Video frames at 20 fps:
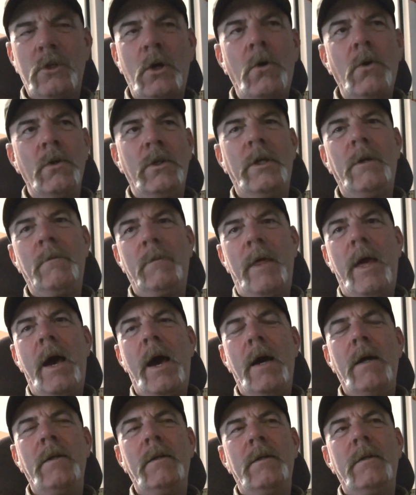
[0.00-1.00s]
told him that.
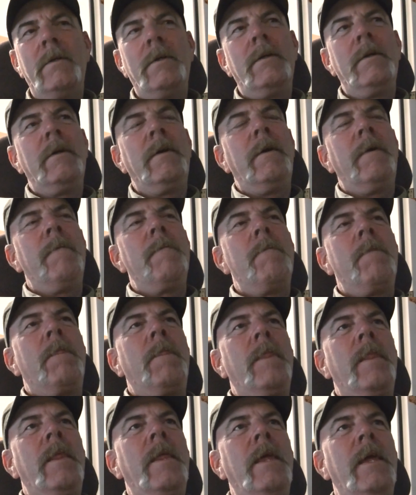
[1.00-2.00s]

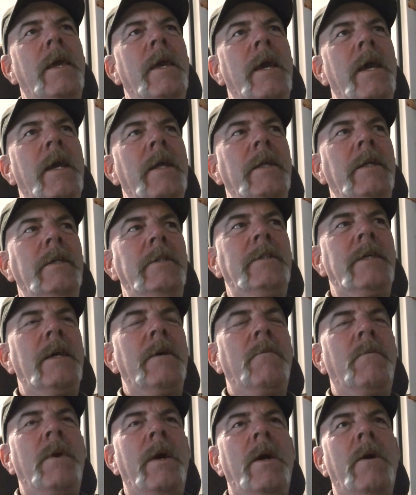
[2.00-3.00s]
And he
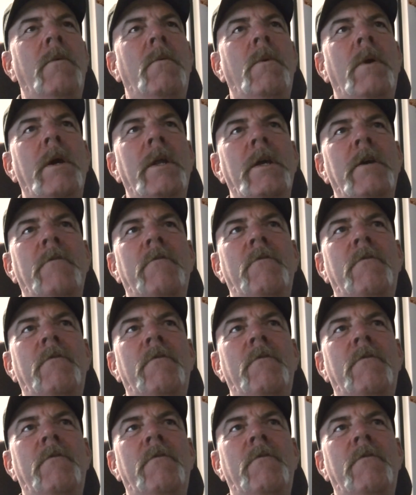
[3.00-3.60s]
said, well, what if,